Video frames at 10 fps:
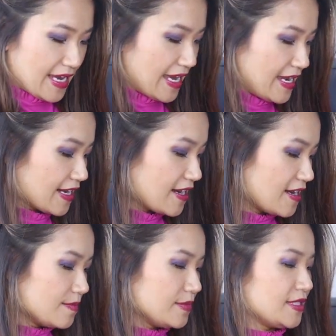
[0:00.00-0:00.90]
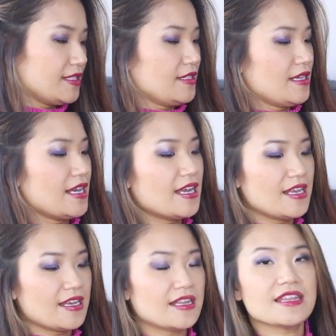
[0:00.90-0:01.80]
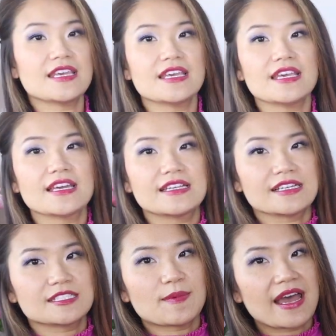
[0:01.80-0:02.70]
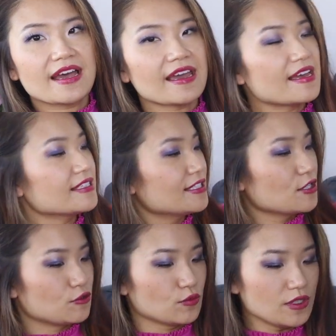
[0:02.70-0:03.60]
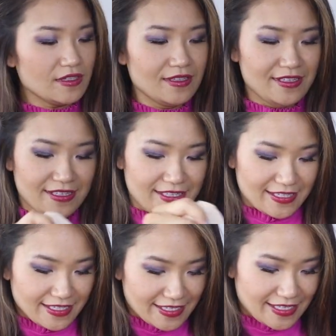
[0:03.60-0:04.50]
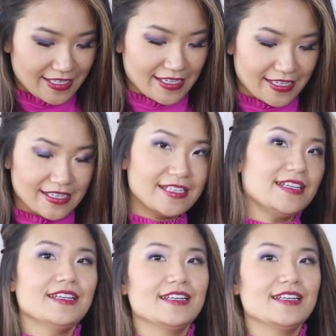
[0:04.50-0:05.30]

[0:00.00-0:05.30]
and it comes in the dust bag as usual, and